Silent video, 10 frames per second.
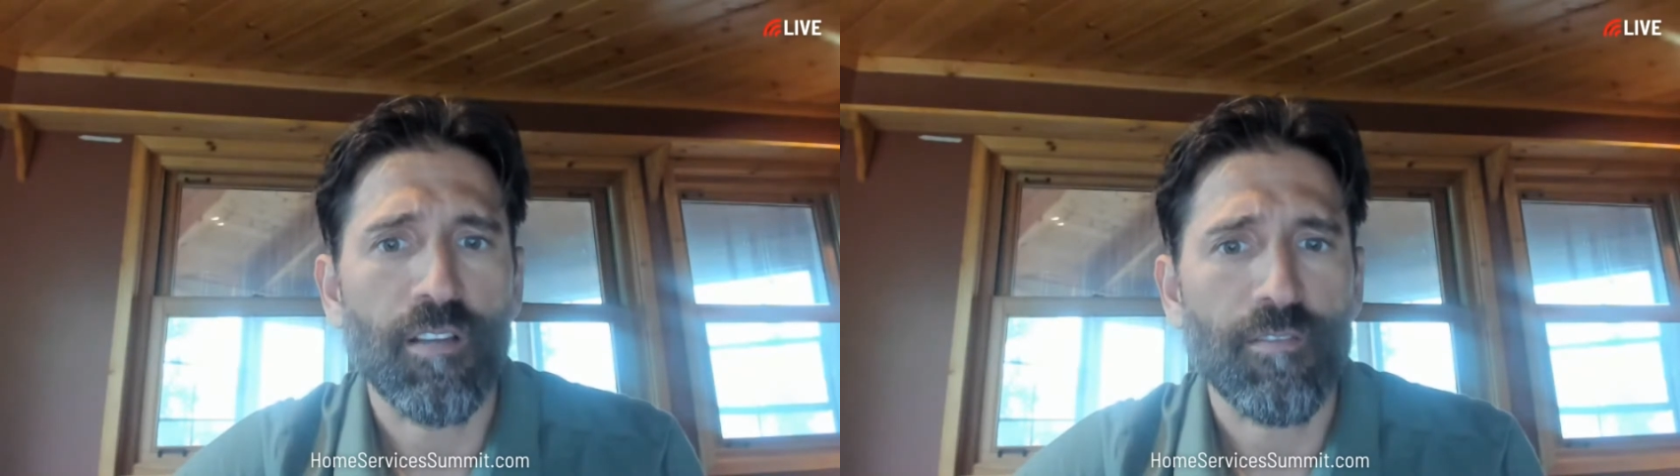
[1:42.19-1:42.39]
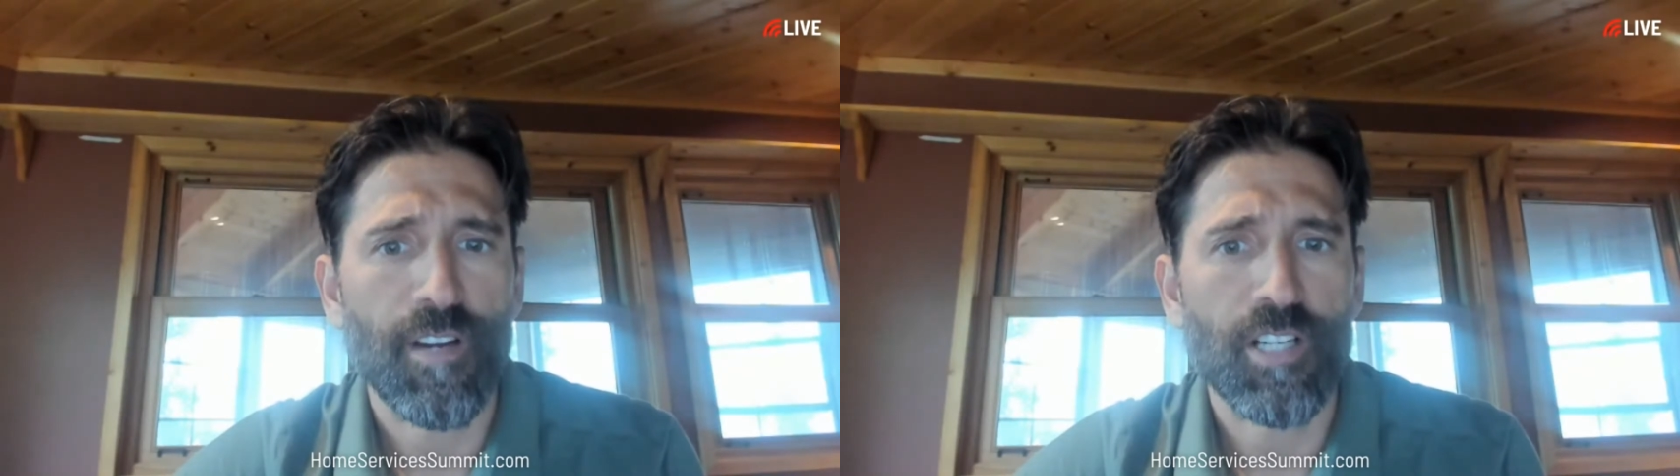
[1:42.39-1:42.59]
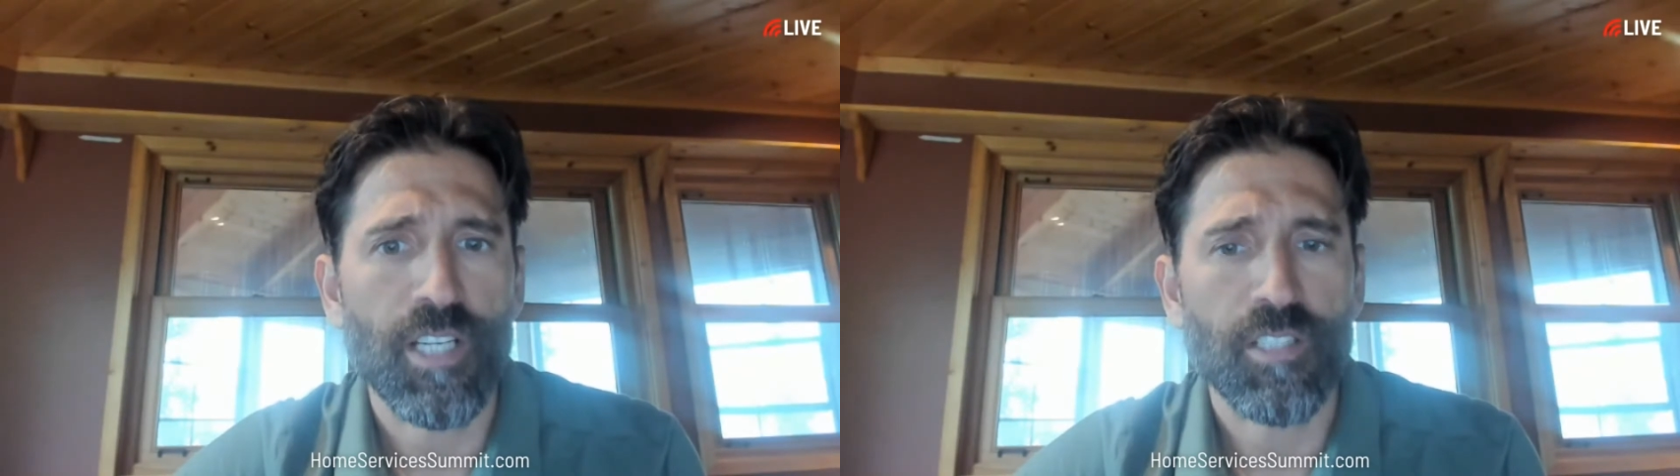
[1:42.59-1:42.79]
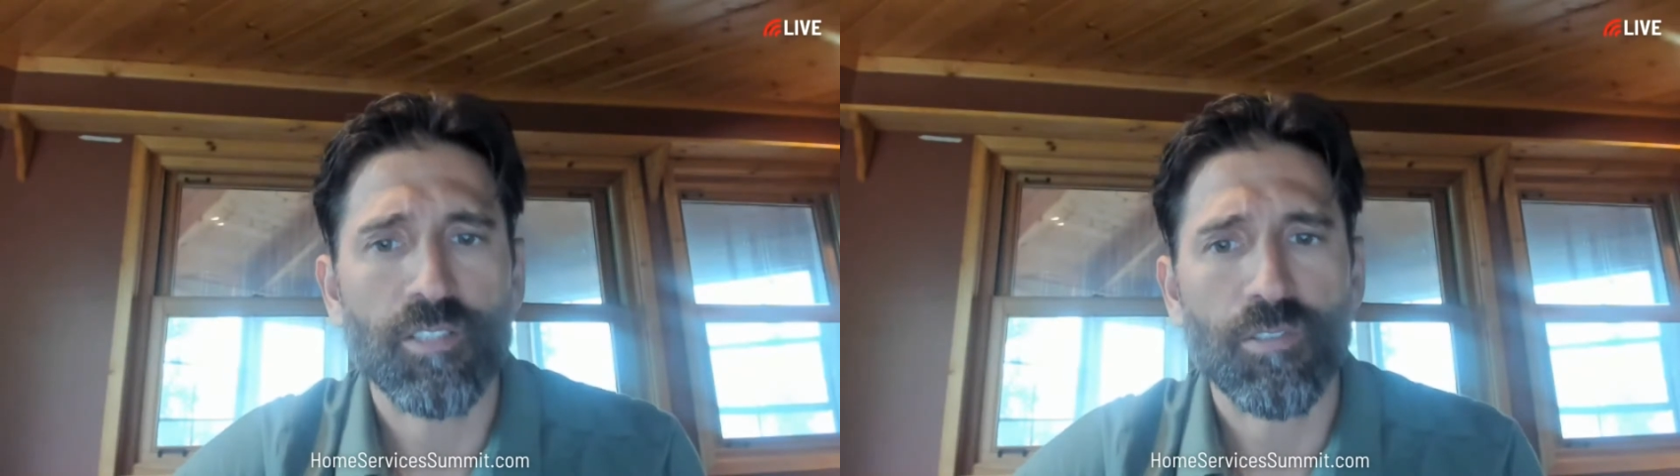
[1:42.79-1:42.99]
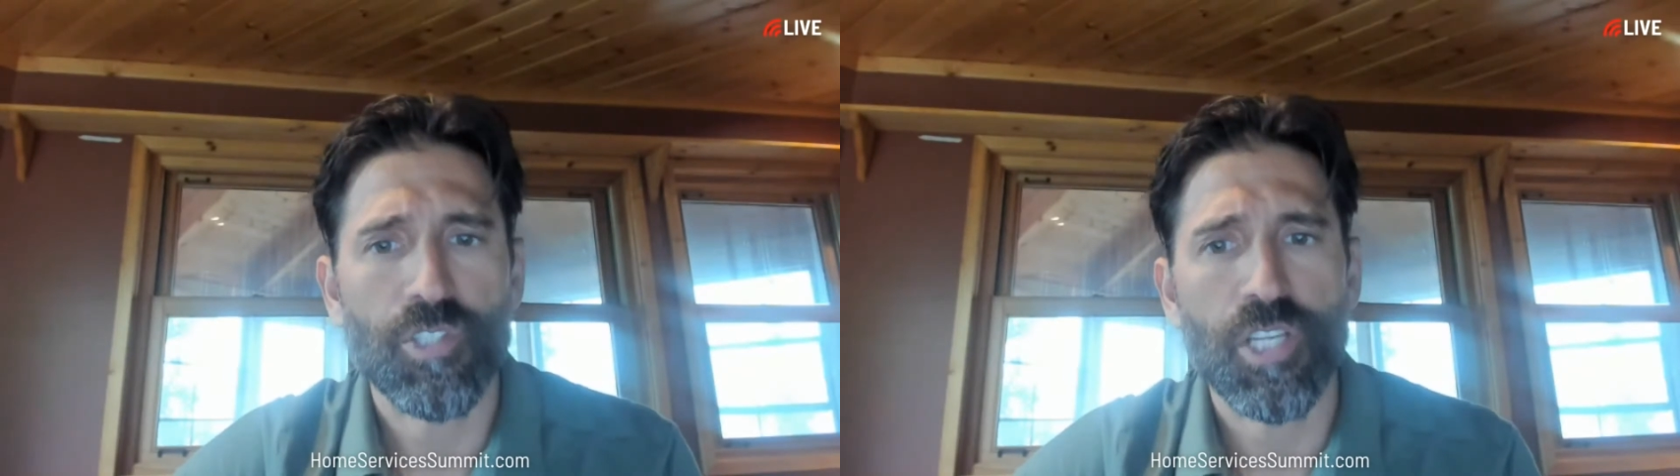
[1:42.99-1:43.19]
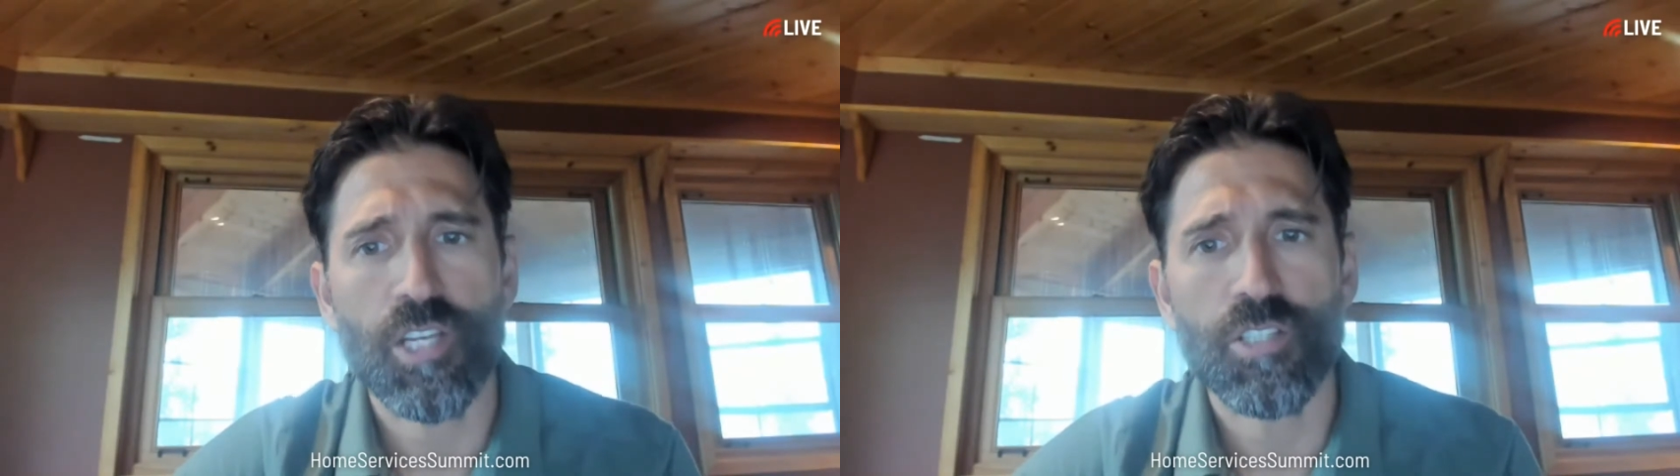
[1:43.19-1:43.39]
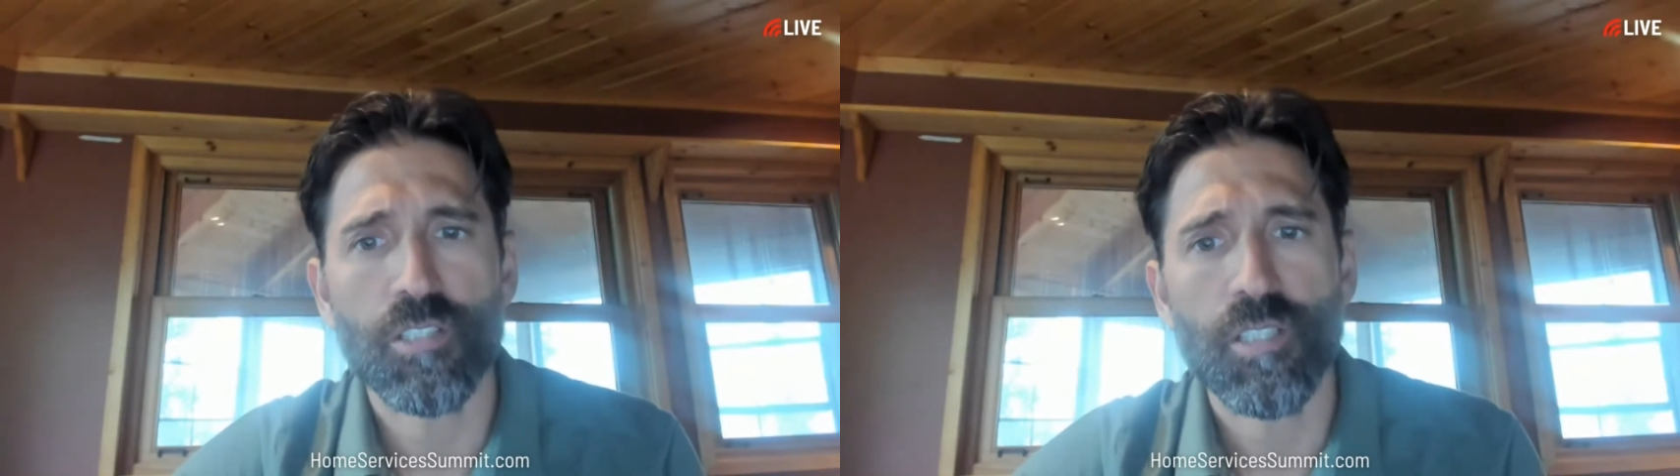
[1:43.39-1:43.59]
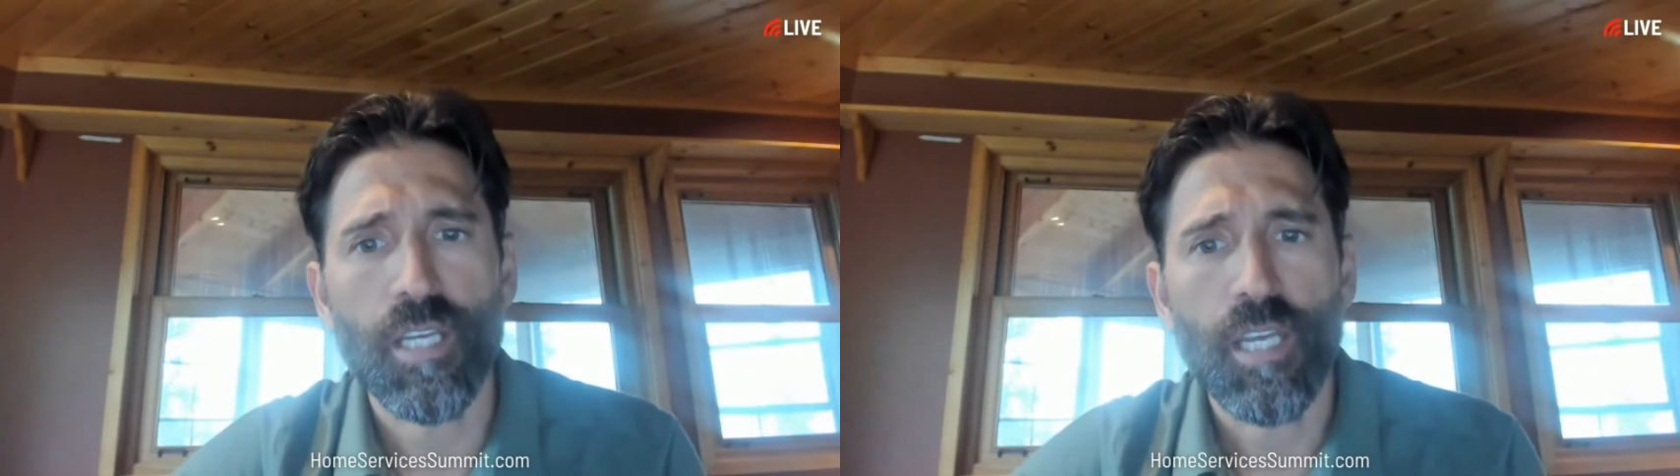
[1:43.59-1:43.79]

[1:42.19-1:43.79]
Franchise Association.